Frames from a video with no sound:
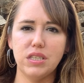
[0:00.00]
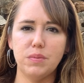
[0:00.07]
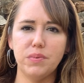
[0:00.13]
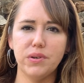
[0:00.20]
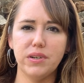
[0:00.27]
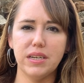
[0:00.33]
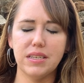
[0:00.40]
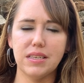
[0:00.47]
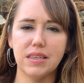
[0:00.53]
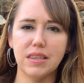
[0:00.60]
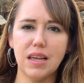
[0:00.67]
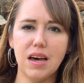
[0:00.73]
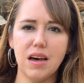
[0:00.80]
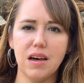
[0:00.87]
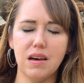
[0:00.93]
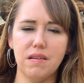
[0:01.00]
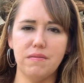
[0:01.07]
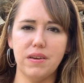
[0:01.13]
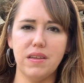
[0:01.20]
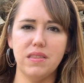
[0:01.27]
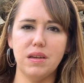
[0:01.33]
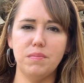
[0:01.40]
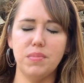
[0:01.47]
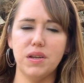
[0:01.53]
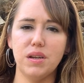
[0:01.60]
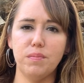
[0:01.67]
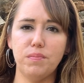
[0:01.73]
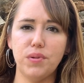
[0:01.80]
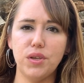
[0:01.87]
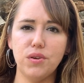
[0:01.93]
experience love and then been
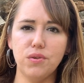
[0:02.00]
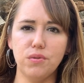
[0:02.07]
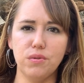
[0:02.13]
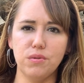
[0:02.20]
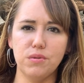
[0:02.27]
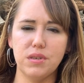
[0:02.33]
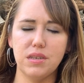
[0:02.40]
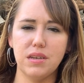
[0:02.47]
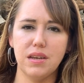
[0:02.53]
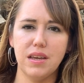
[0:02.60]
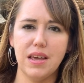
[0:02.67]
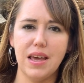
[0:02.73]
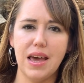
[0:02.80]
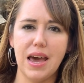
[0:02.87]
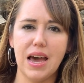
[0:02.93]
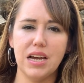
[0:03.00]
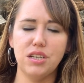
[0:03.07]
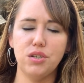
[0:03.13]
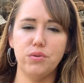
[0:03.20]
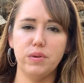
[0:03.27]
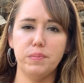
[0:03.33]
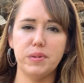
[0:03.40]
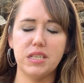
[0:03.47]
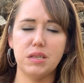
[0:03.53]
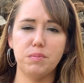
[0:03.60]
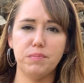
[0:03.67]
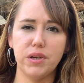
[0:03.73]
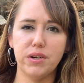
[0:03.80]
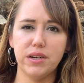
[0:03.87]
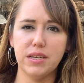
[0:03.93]
abused, had to
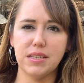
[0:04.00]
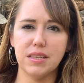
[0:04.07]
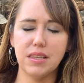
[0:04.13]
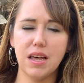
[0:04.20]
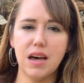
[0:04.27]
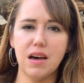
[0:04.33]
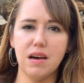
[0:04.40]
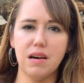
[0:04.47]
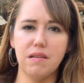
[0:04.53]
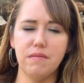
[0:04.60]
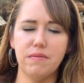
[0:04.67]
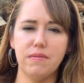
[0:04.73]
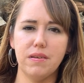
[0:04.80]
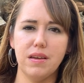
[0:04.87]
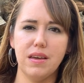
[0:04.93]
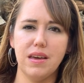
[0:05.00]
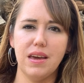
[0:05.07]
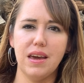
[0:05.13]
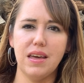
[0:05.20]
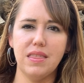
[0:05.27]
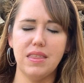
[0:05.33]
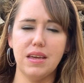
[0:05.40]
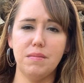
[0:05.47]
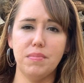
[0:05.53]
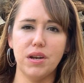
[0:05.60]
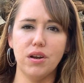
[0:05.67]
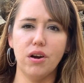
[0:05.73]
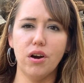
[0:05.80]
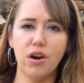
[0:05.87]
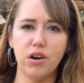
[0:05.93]
experience love and then been
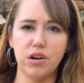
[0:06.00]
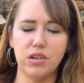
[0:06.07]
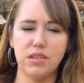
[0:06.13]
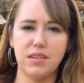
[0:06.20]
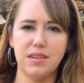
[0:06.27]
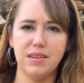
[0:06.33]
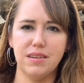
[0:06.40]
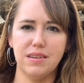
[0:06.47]
hurt.